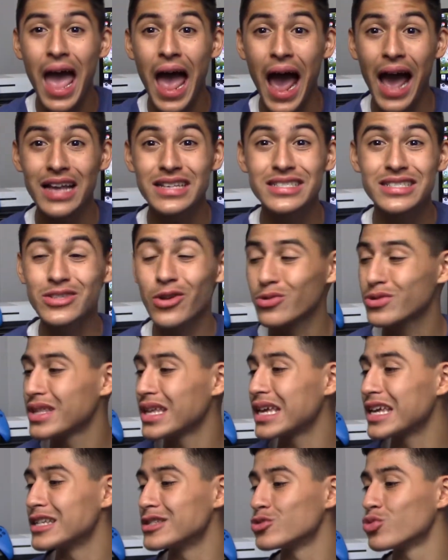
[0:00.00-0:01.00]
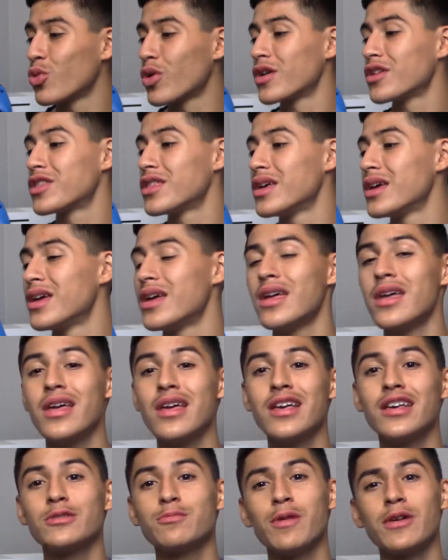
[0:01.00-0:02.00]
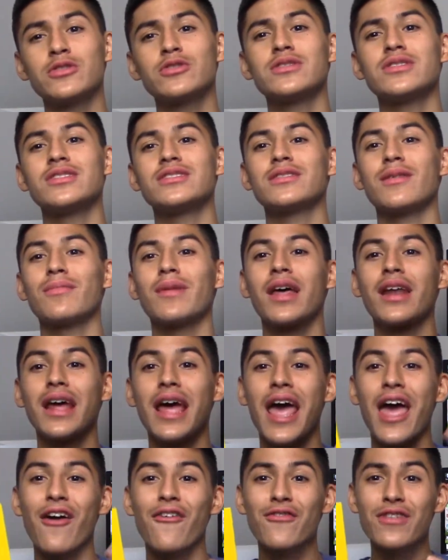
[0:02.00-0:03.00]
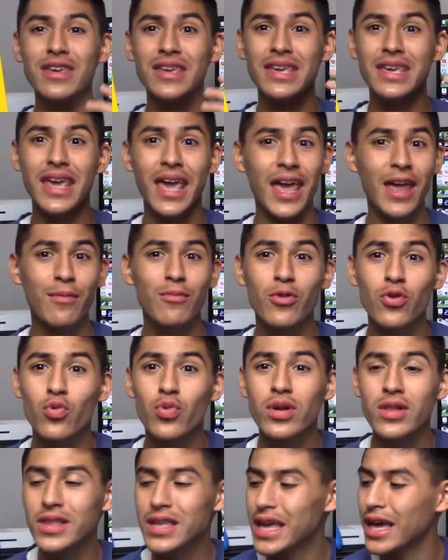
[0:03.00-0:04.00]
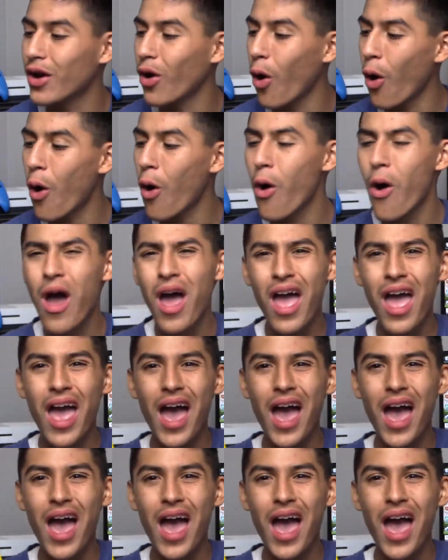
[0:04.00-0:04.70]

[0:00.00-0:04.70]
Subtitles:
I just don't think it's worth it, especially since I'm not a heavy gamer really at all.